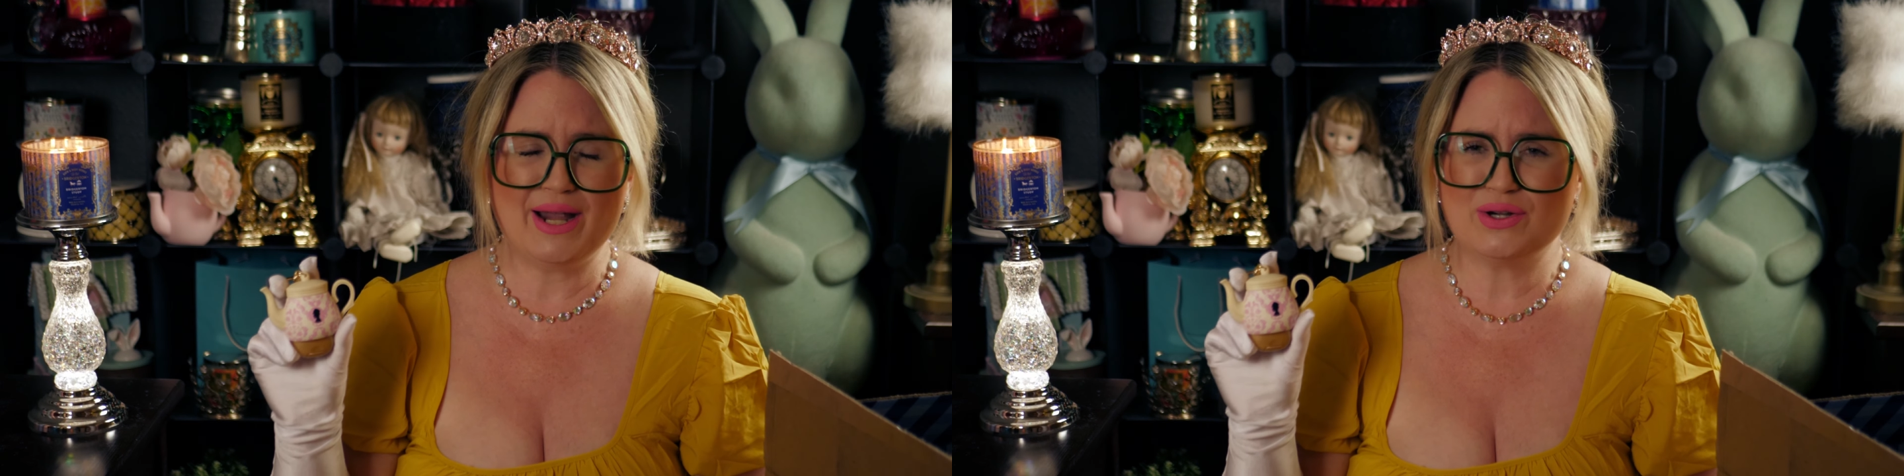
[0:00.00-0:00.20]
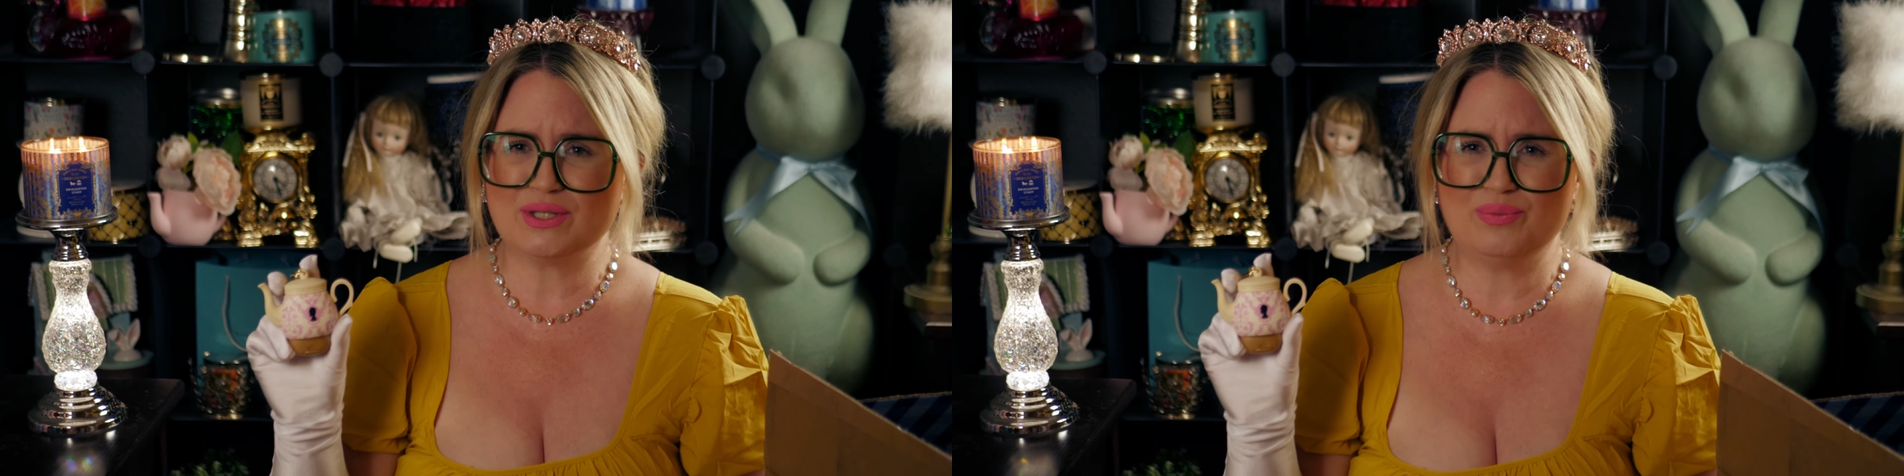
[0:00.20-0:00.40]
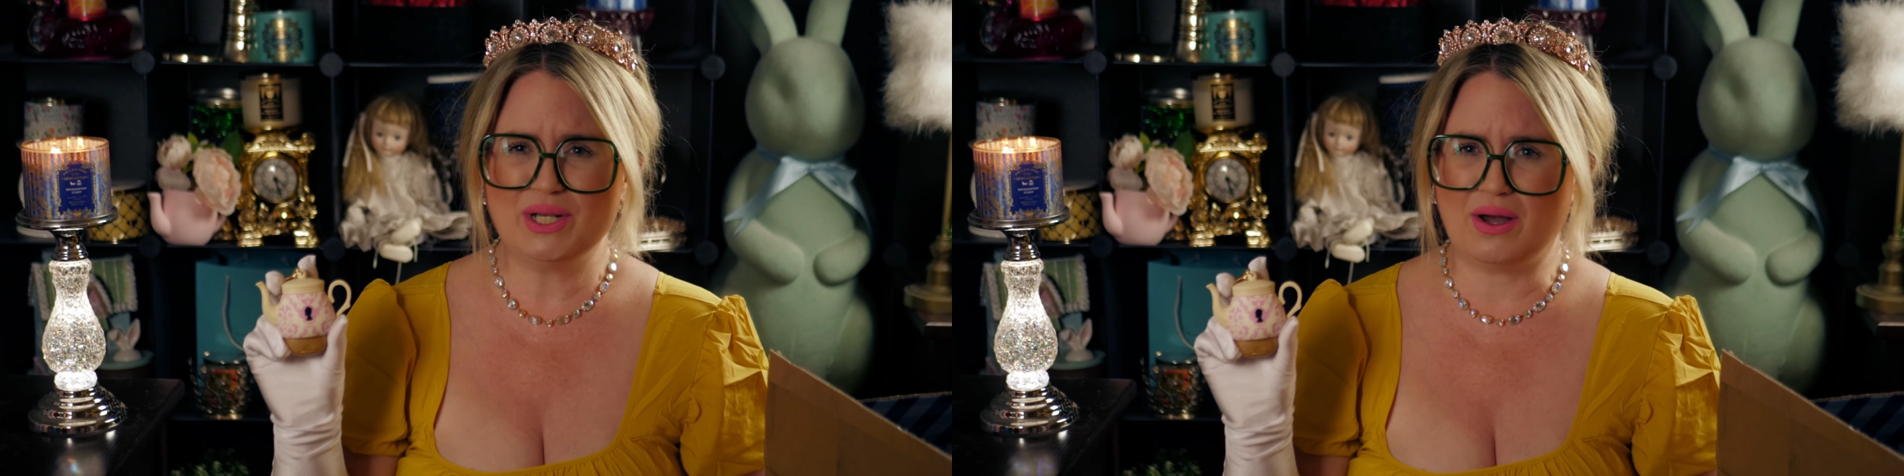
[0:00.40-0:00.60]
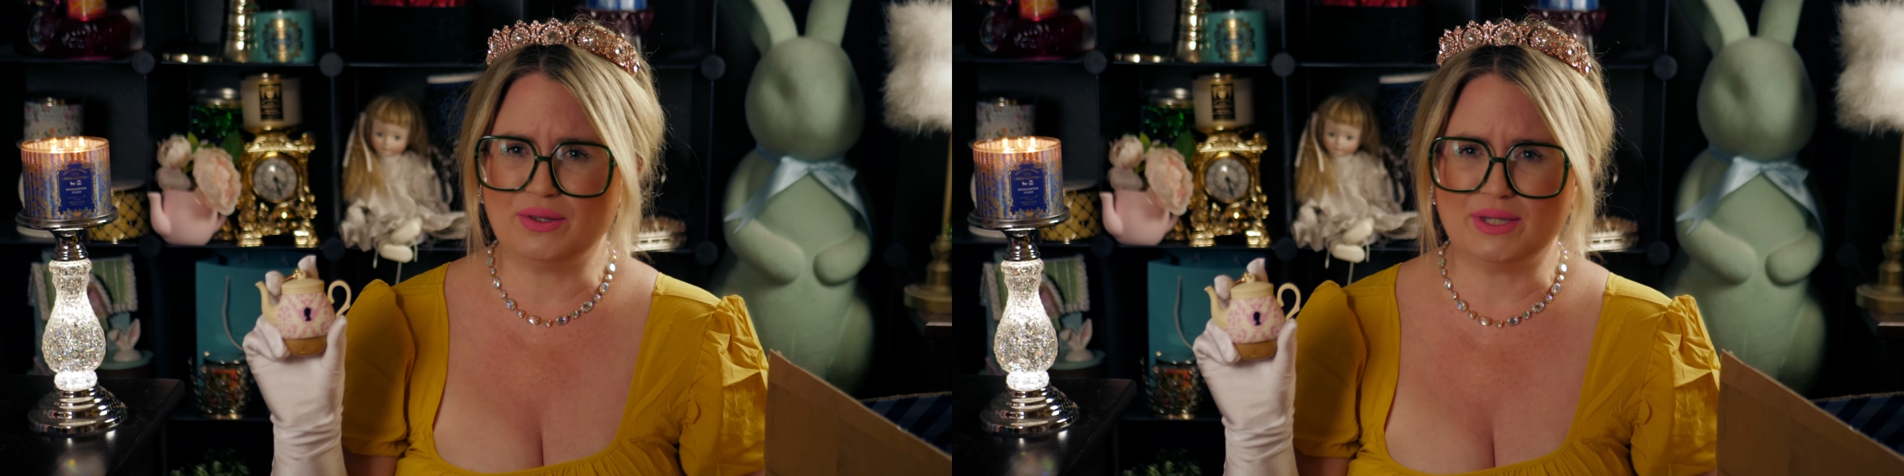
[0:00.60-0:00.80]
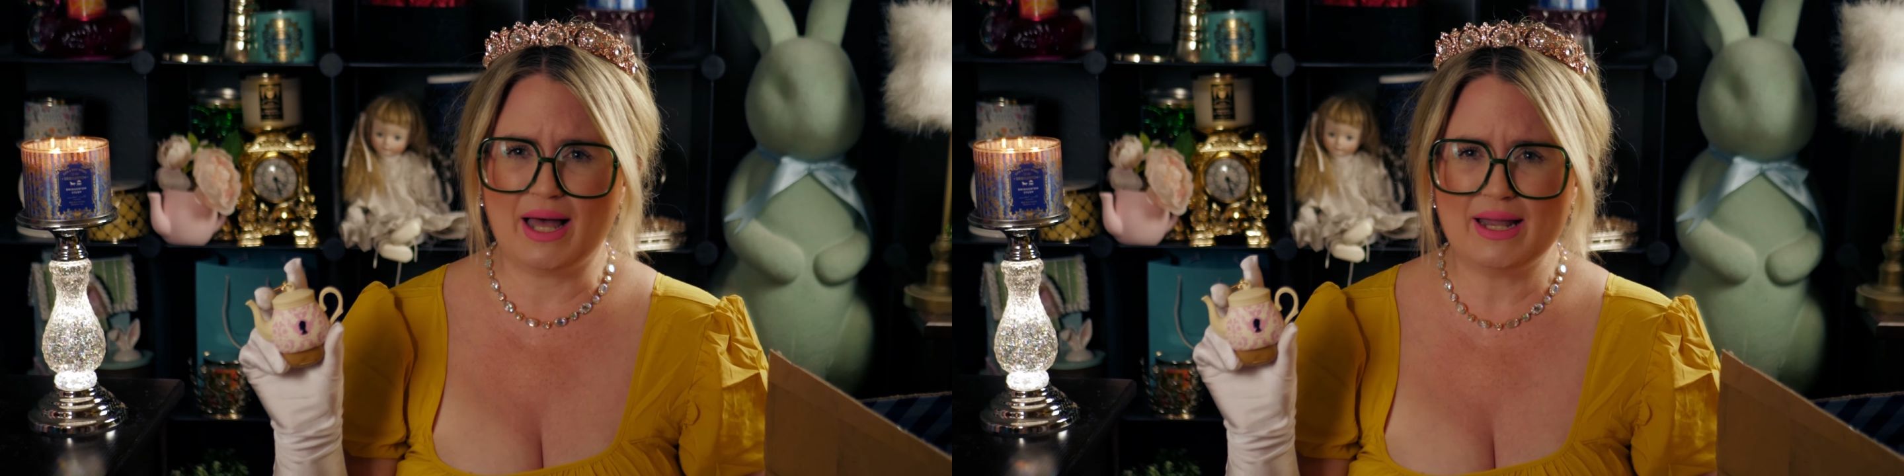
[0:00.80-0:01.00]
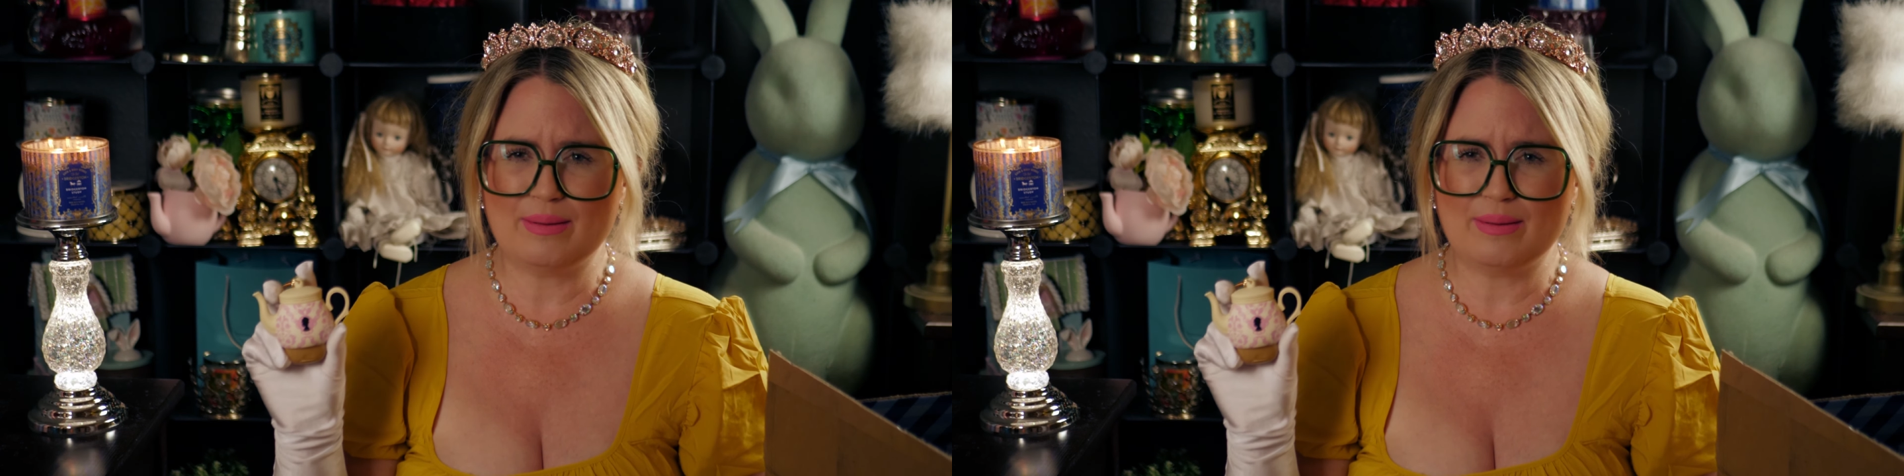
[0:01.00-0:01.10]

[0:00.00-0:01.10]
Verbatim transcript: or something online.